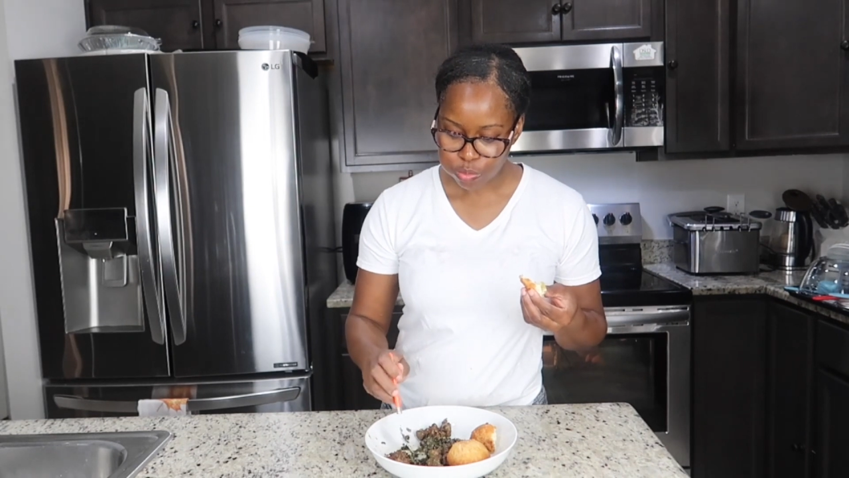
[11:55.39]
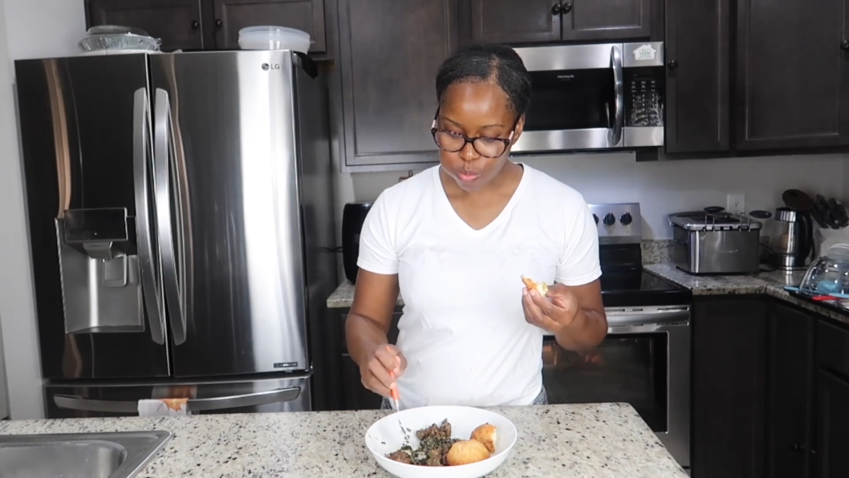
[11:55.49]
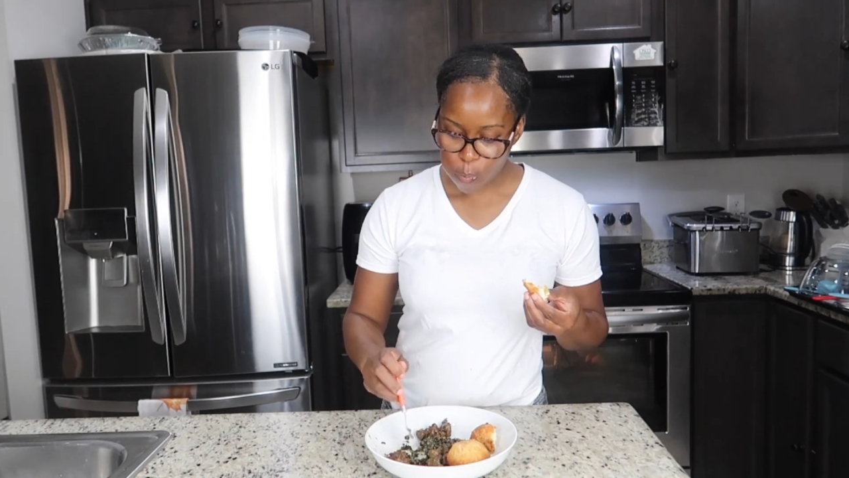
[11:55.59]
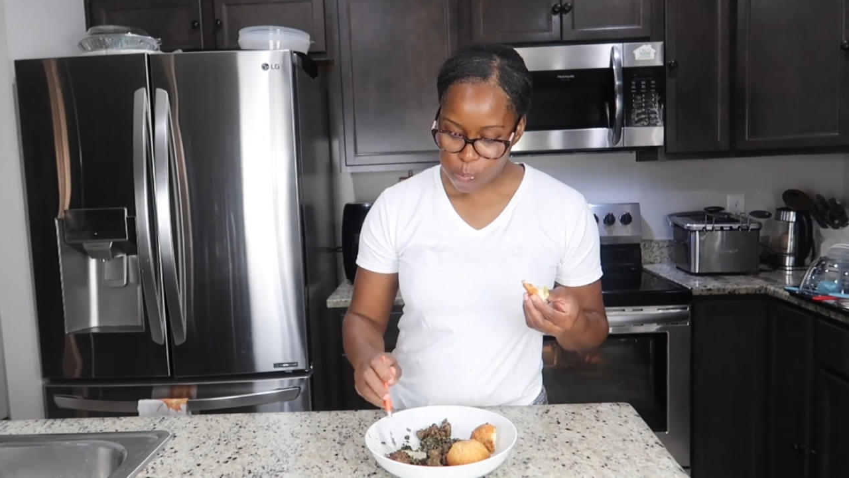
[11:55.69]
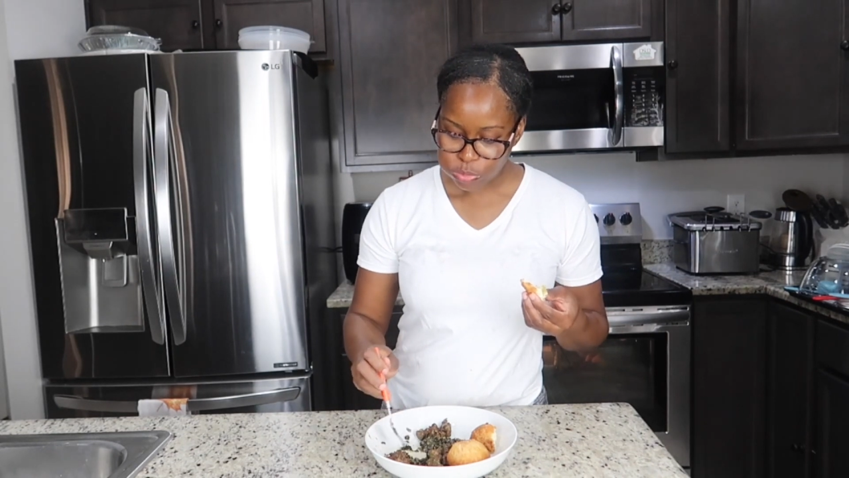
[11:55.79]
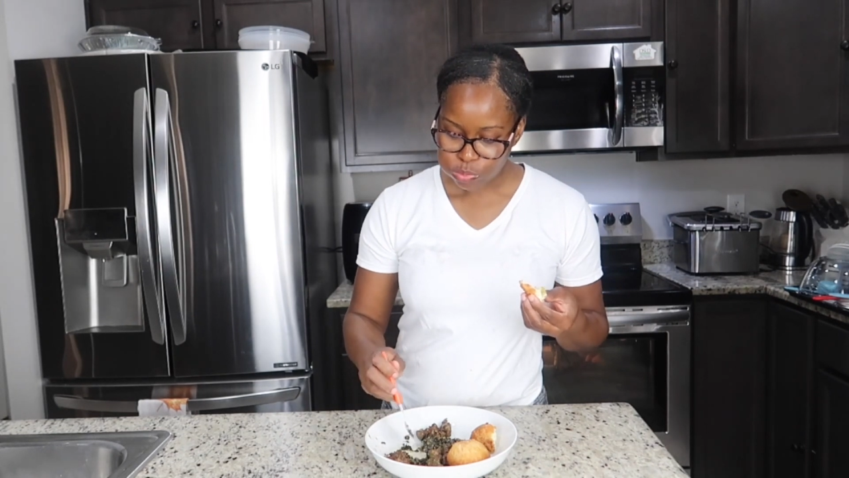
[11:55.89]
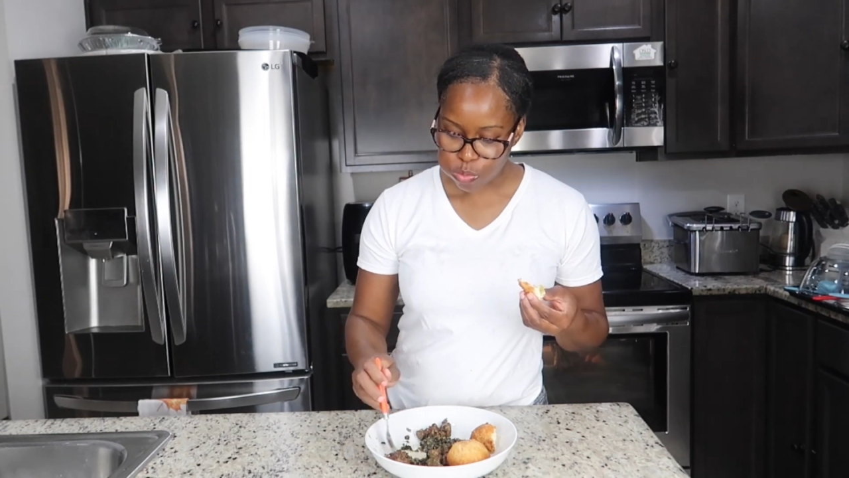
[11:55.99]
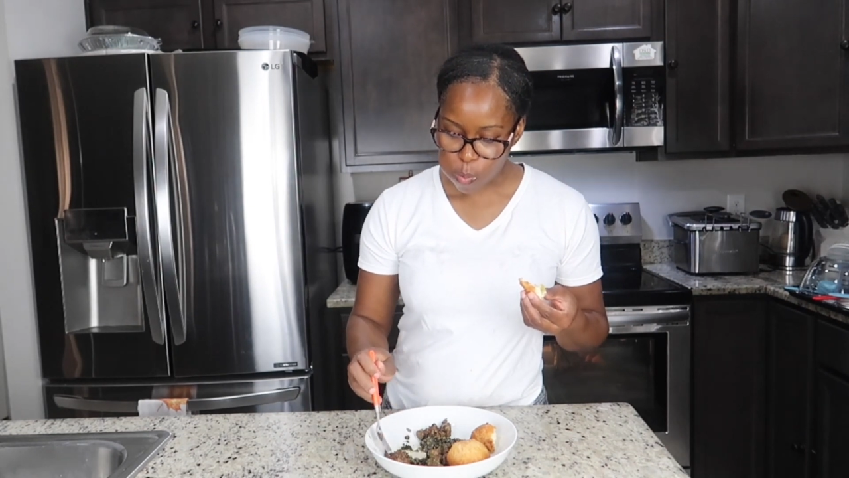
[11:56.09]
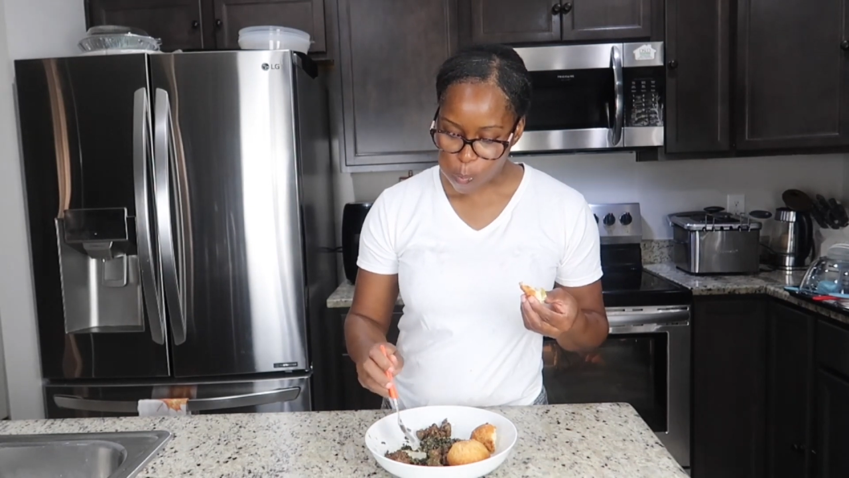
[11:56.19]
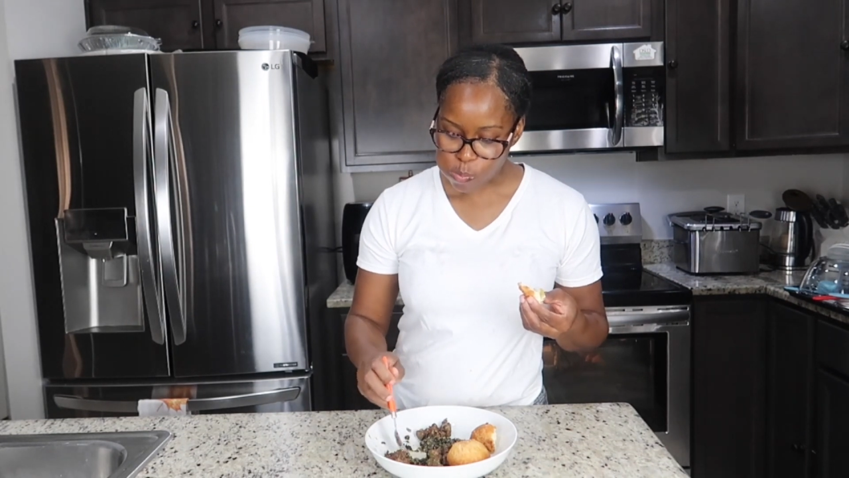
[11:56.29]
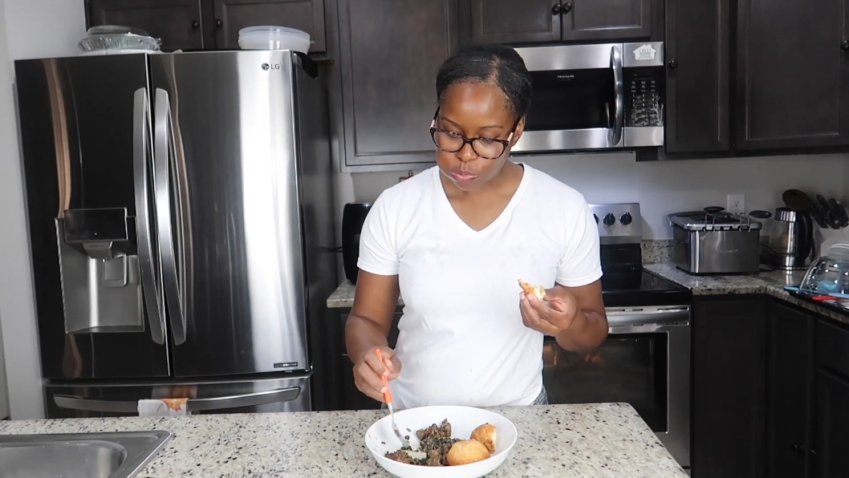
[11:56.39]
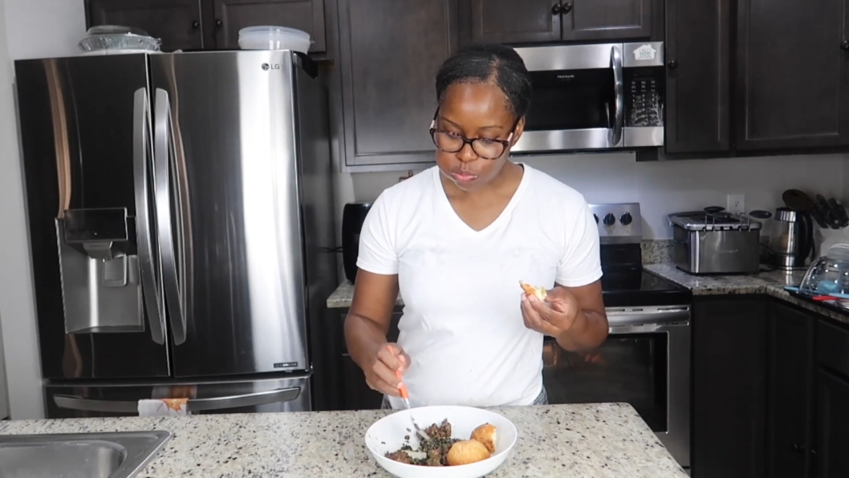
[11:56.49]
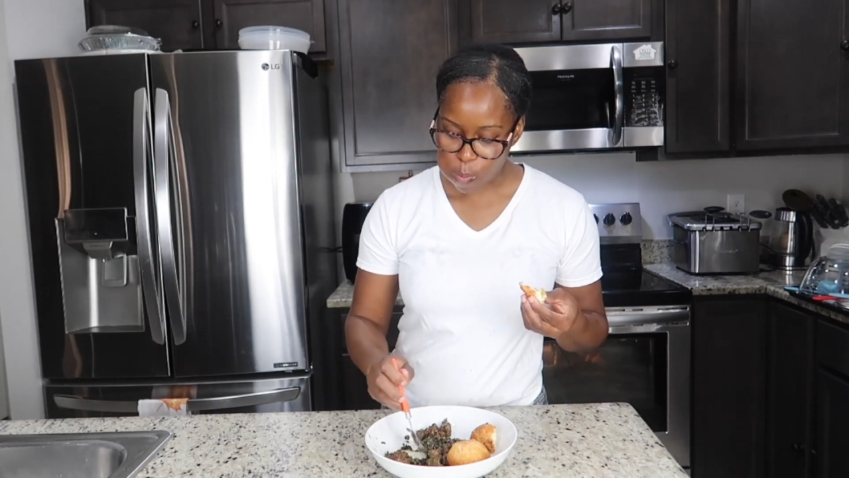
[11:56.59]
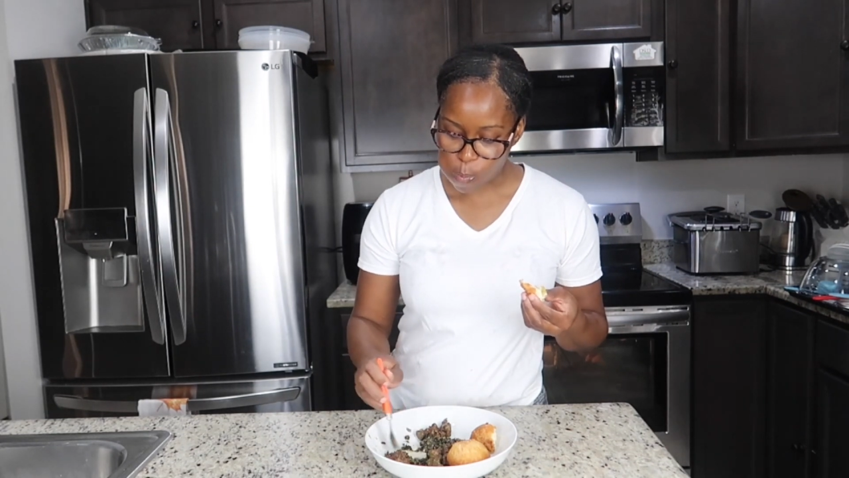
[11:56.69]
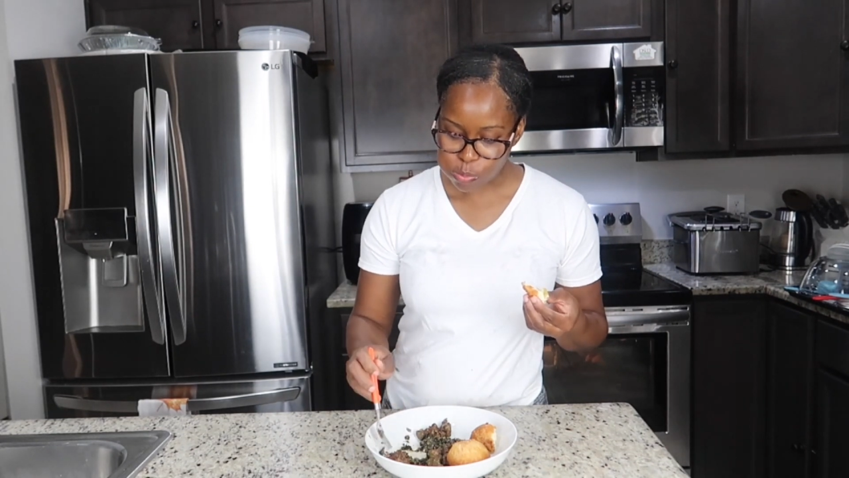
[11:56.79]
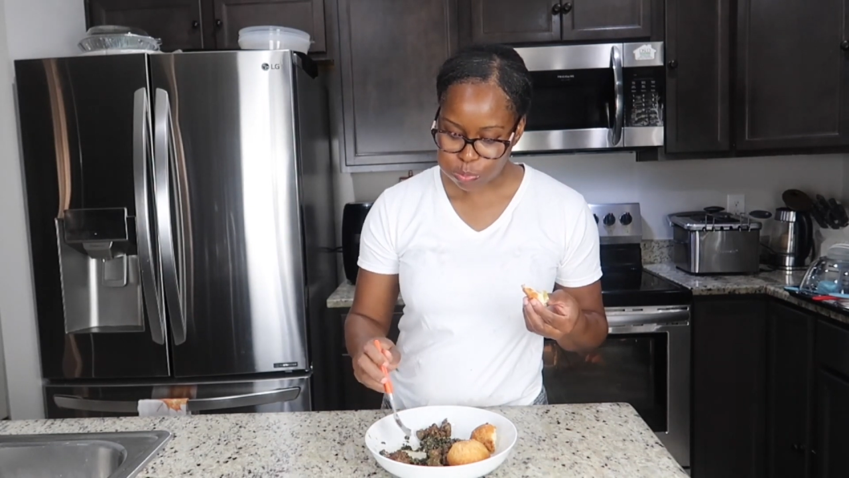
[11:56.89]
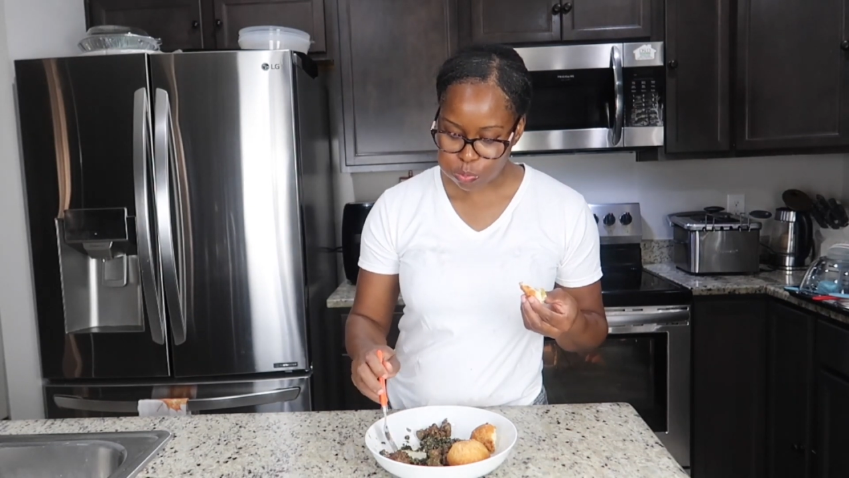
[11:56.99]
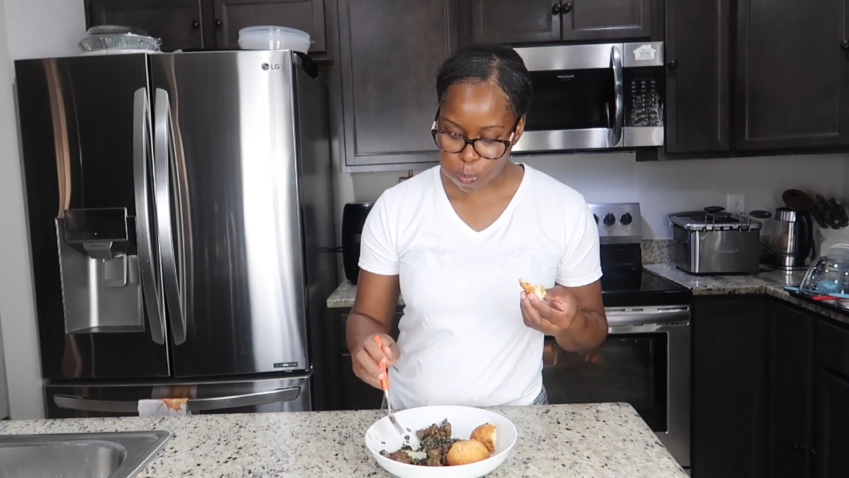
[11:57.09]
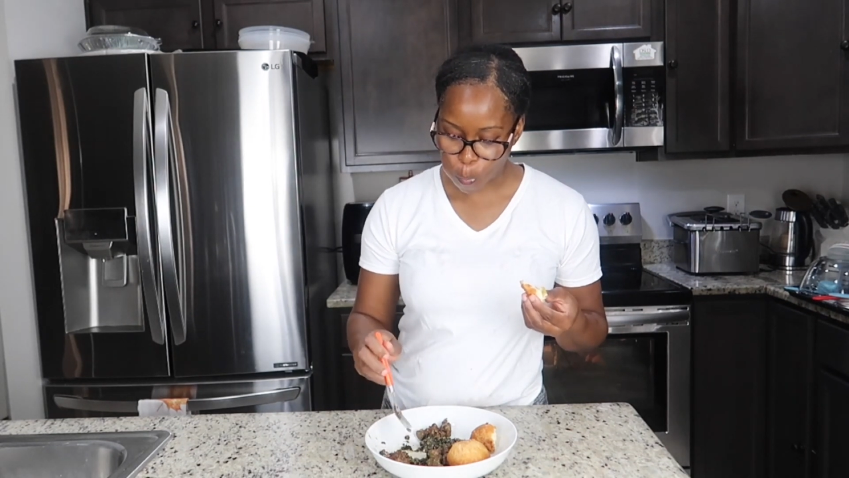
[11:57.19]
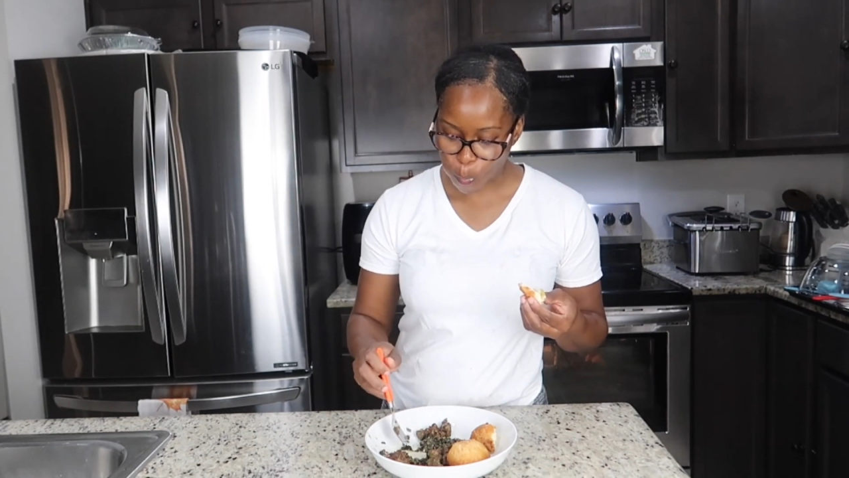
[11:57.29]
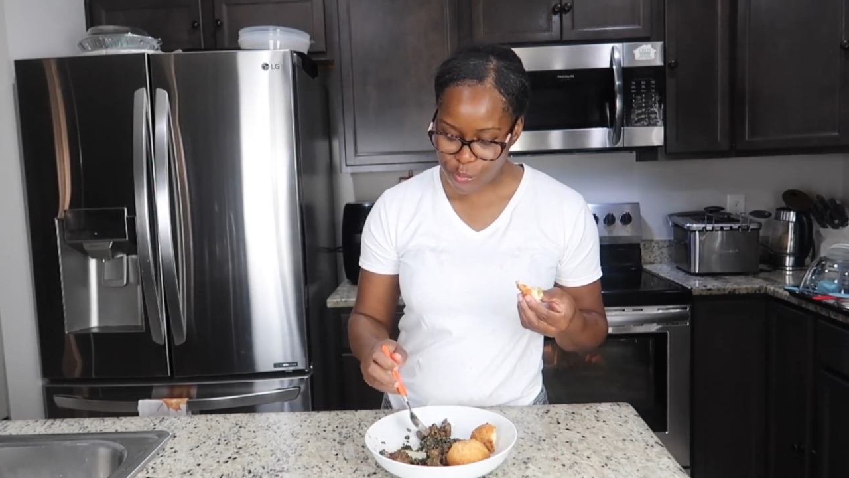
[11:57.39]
And do go ahead and give the video